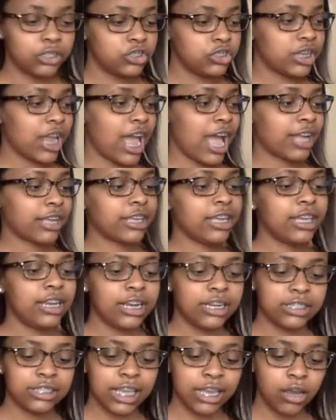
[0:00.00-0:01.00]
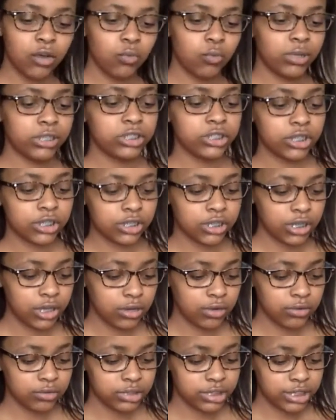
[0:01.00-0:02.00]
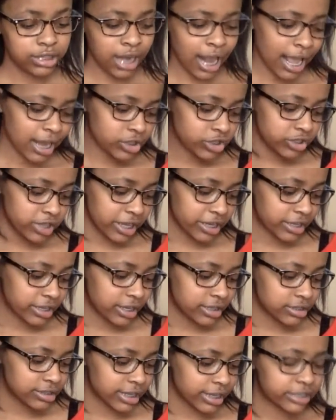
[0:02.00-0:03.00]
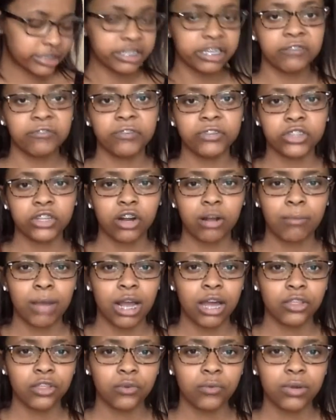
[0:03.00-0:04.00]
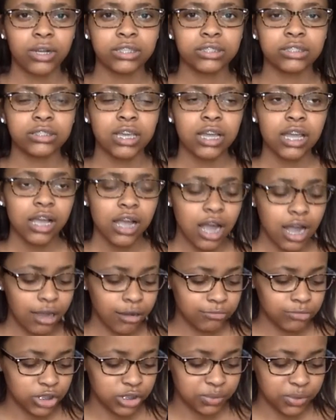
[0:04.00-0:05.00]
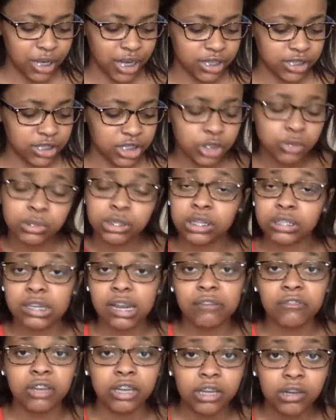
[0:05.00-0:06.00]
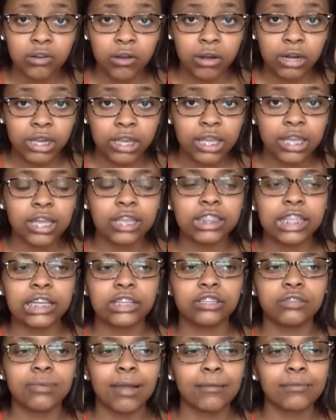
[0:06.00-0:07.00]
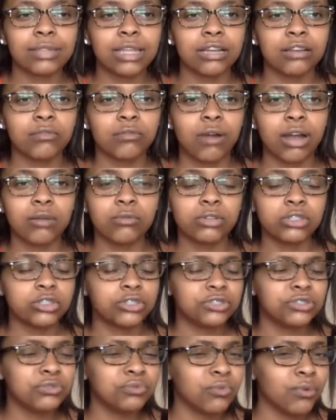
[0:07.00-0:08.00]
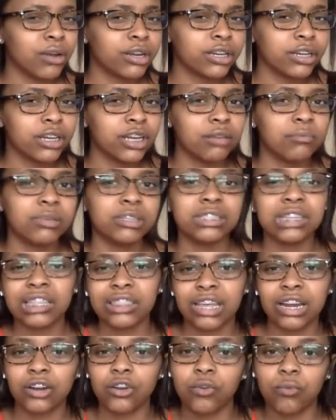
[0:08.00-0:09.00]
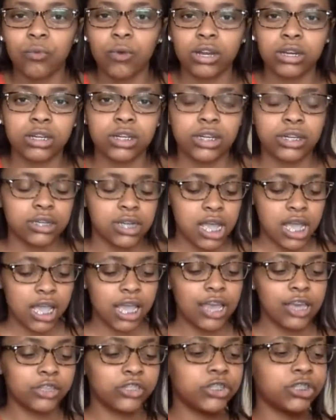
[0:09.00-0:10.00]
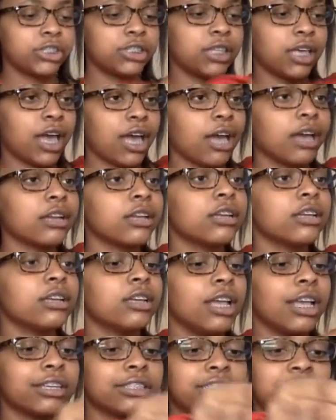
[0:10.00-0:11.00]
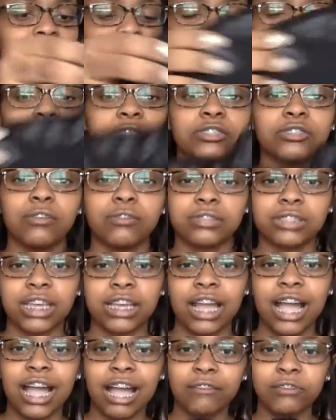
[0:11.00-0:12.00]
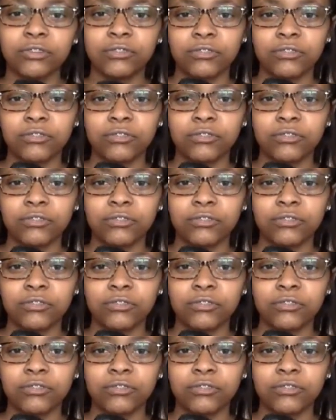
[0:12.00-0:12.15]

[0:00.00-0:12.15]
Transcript: jacket, and it's like a winter coat, and I actually like it because it's like different than all my other ones. Um, just because this one doesn't have a hood on it. And like you probably like, why wouldn't you want a hood? But it's not that I don't want a hood. It's just that it's different. So it's like I have a